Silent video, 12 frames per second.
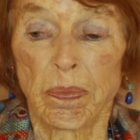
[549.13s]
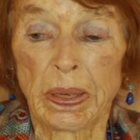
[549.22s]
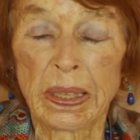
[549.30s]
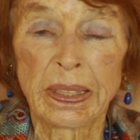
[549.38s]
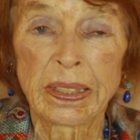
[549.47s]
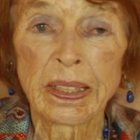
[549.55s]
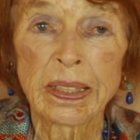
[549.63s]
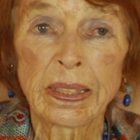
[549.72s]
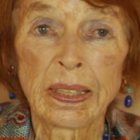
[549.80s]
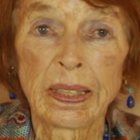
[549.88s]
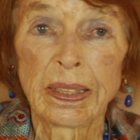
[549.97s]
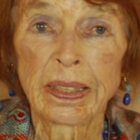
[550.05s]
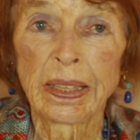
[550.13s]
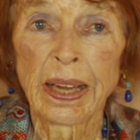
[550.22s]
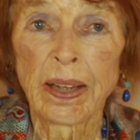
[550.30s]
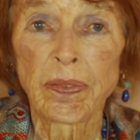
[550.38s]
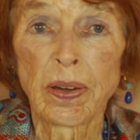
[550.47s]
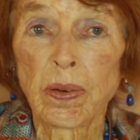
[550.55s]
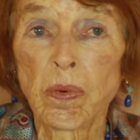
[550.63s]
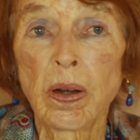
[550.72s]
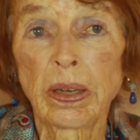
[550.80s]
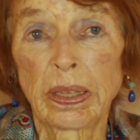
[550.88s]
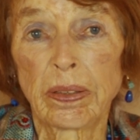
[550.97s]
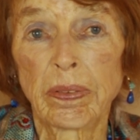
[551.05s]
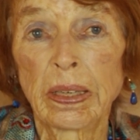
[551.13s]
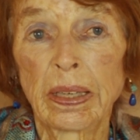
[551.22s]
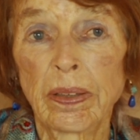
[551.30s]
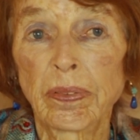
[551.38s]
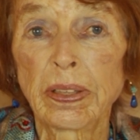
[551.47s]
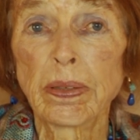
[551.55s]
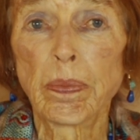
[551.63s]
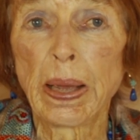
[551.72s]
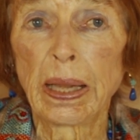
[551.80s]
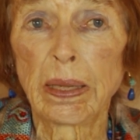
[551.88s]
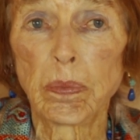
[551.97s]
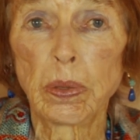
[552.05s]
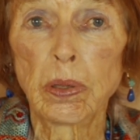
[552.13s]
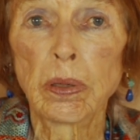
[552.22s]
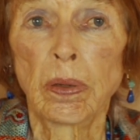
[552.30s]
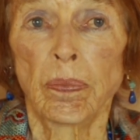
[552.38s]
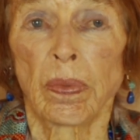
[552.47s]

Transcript: But it's just the life I wanted. We lived in Malibu.